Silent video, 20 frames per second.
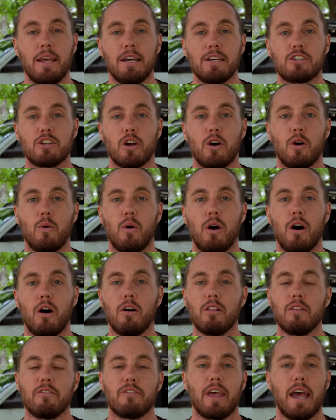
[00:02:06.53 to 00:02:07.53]
So
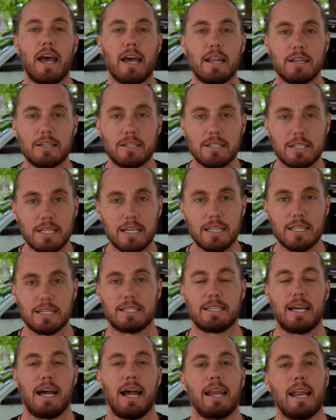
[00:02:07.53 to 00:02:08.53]
all of that to the
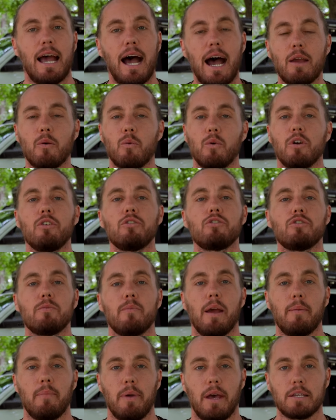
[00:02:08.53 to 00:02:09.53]
I will do
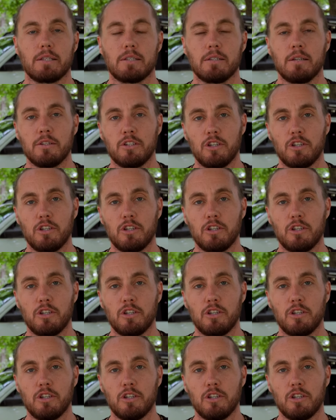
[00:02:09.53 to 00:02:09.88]
my best